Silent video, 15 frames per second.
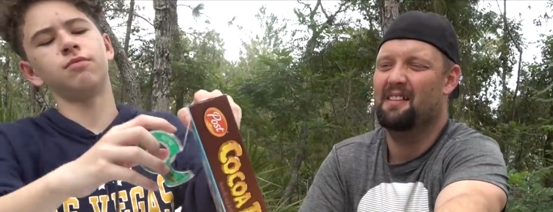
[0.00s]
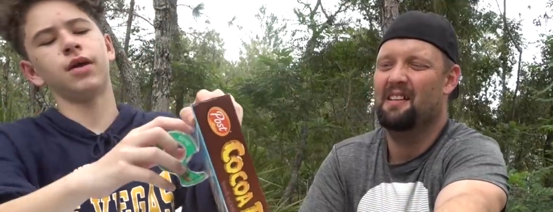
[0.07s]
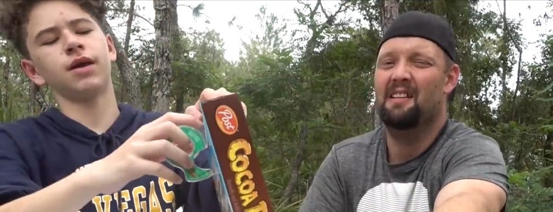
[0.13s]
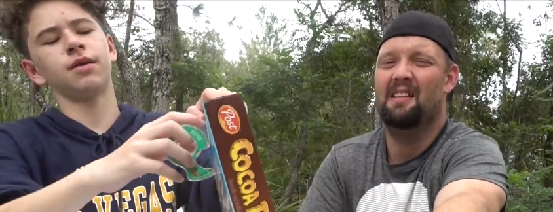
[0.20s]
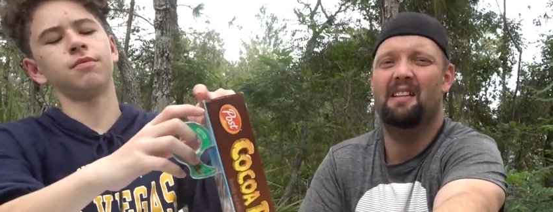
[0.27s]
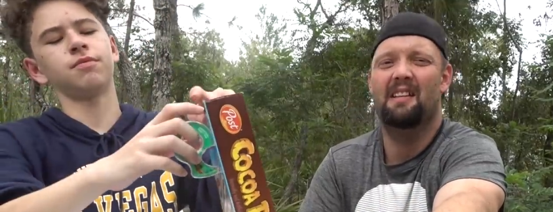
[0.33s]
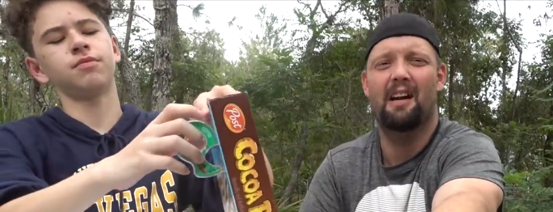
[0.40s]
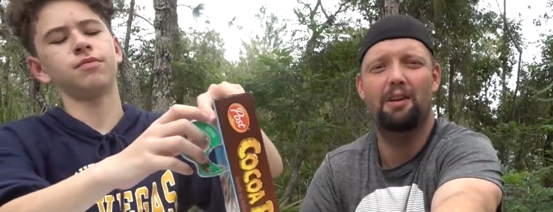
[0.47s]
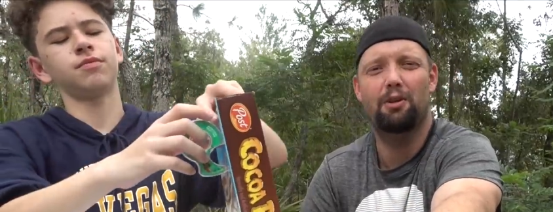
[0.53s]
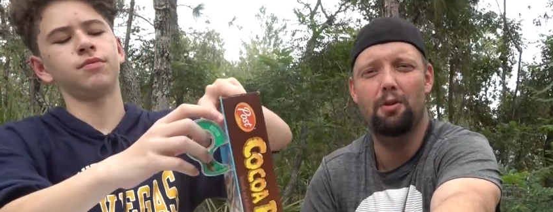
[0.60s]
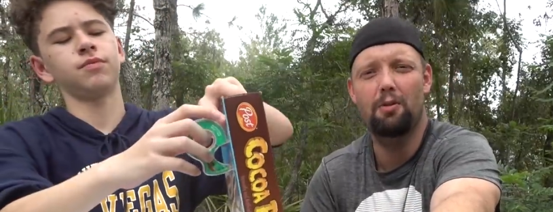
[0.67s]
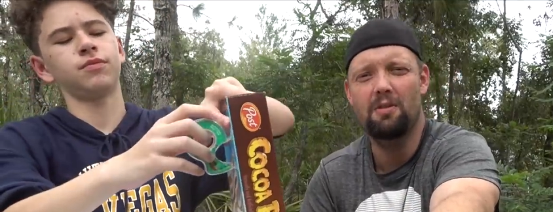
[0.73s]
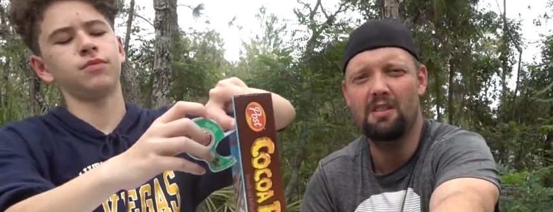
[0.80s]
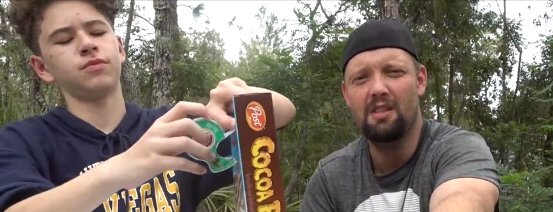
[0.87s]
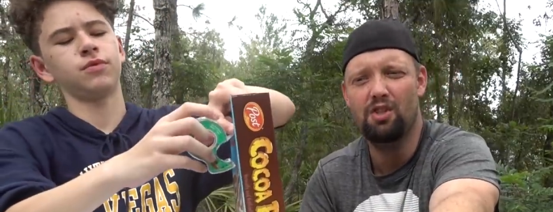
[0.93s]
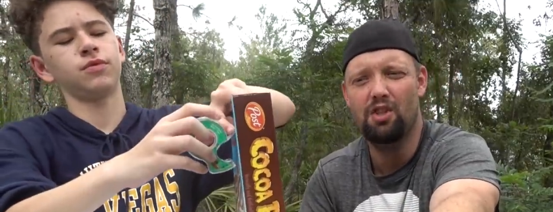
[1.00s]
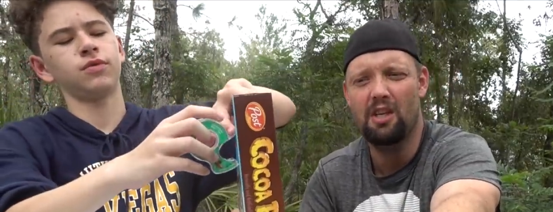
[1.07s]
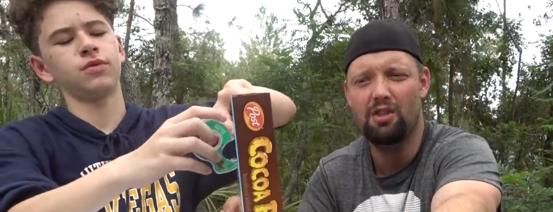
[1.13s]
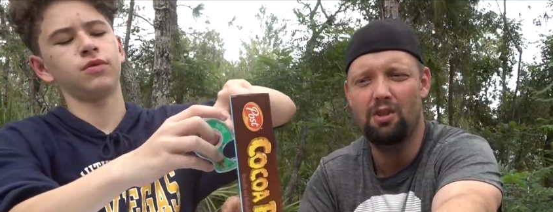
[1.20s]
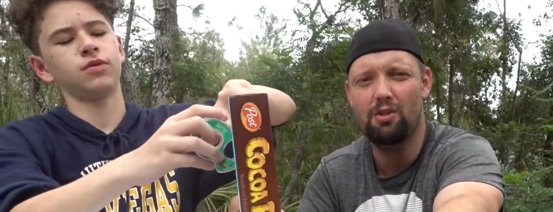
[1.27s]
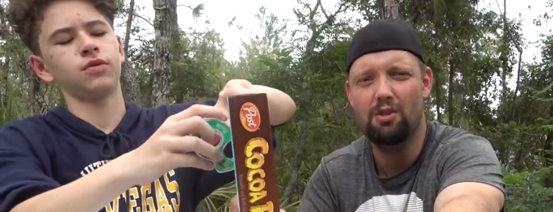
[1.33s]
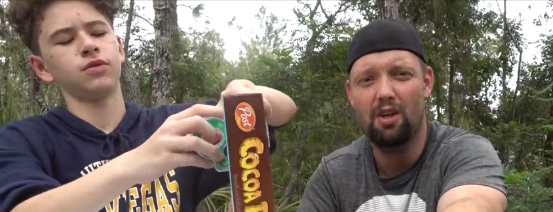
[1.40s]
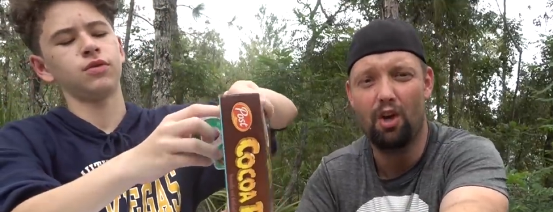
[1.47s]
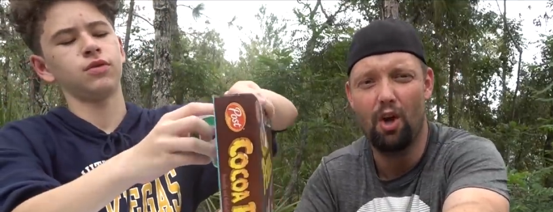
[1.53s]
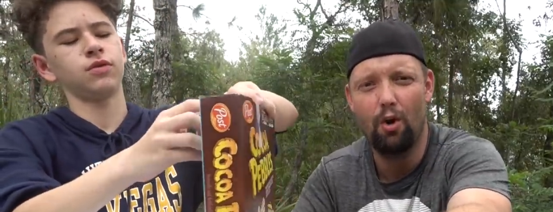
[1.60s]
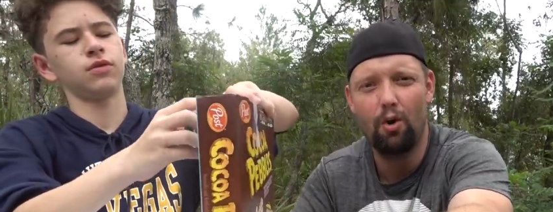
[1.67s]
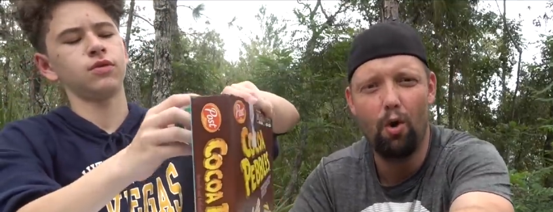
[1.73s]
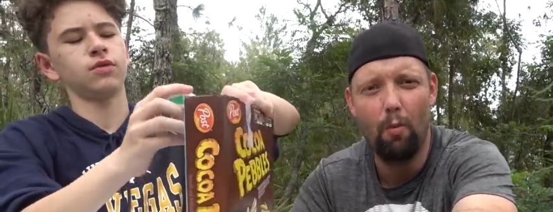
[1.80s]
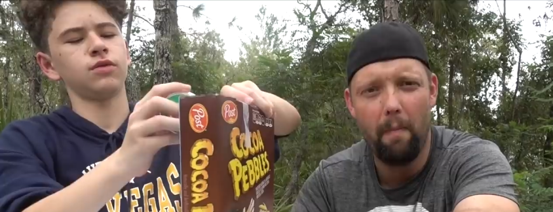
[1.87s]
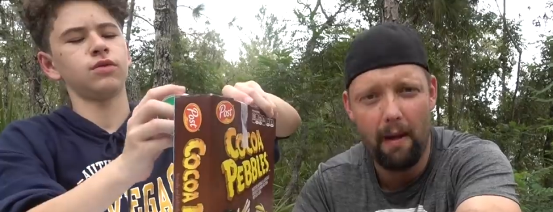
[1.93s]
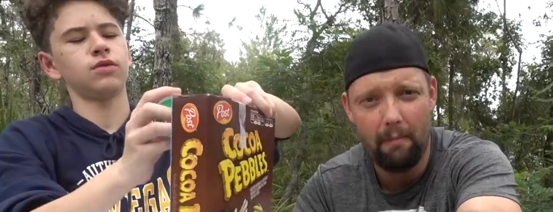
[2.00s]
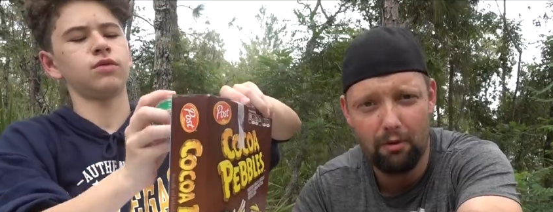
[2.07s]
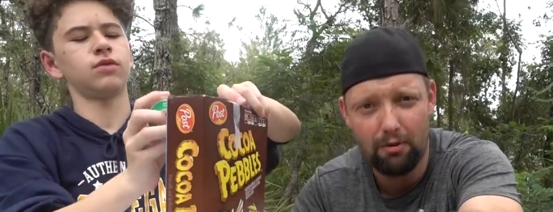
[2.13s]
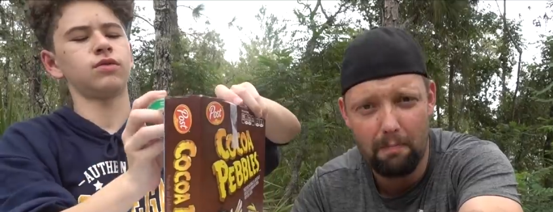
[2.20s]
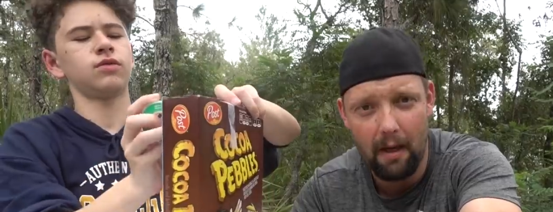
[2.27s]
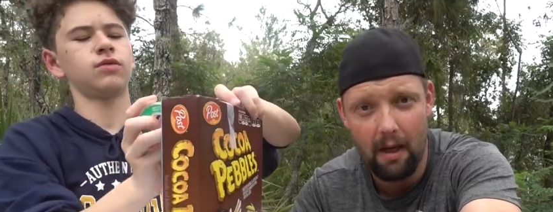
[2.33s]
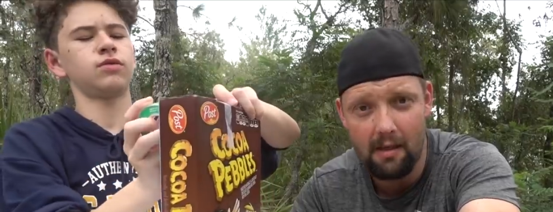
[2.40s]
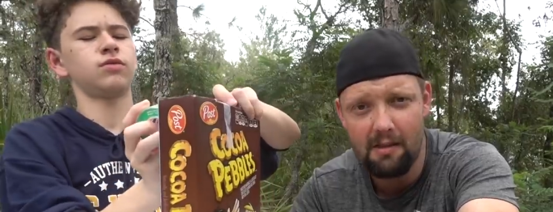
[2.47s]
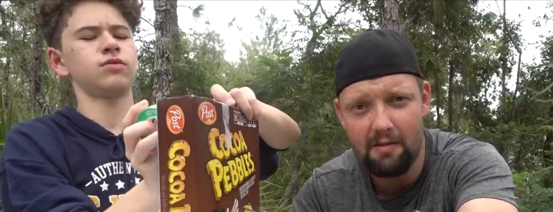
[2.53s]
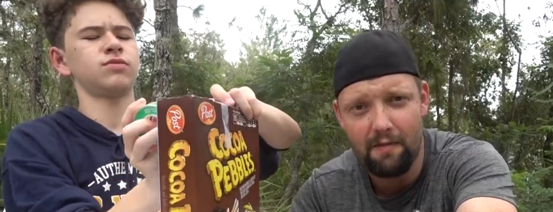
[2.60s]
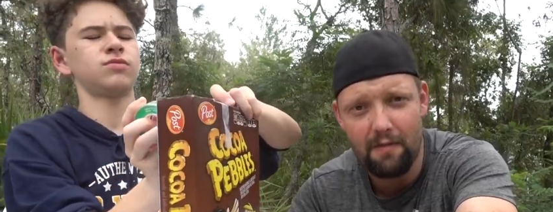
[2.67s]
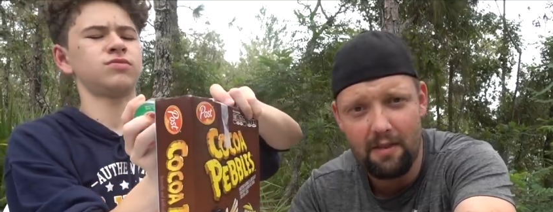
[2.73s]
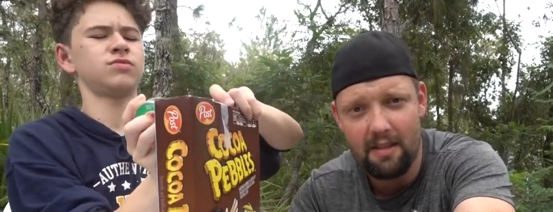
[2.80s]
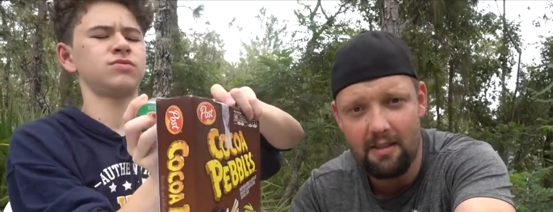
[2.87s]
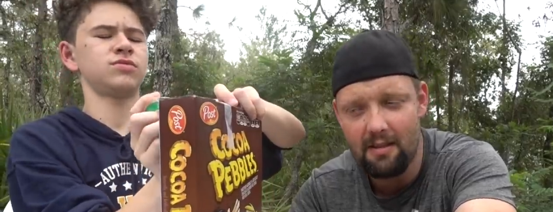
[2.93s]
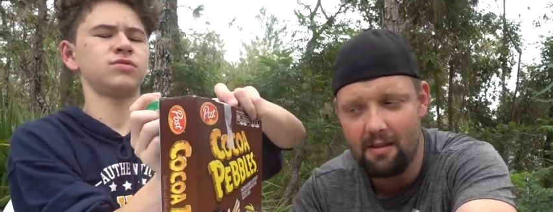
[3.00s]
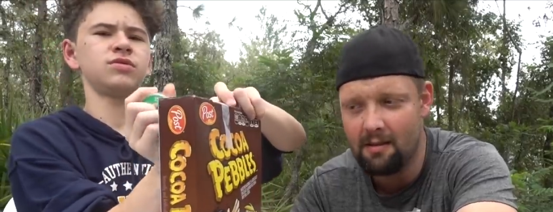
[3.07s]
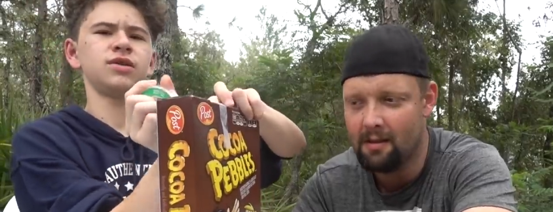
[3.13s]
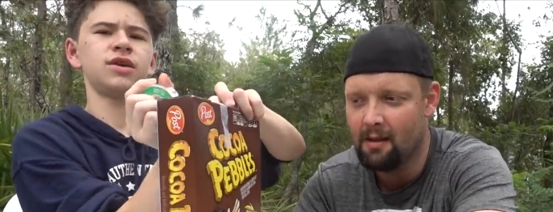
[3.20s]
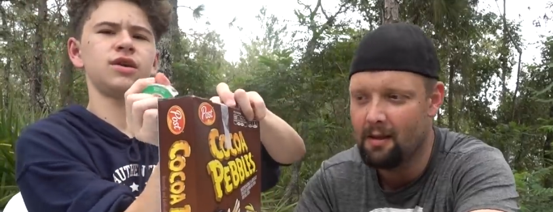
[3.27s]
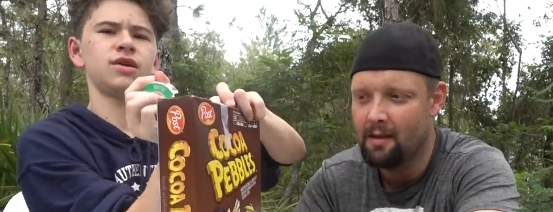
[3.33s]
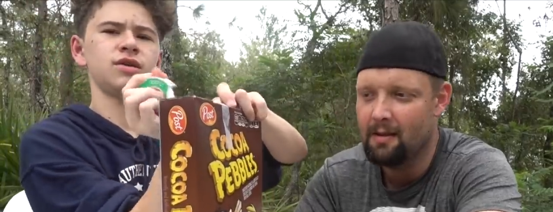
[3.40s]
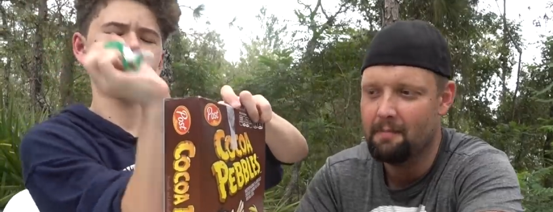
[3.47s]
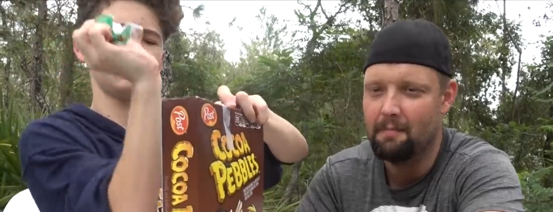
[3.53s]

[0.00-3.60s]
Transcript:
Speaker 1: bam. Now I do suggest using Cocoa Pebbles box for this. Yeah.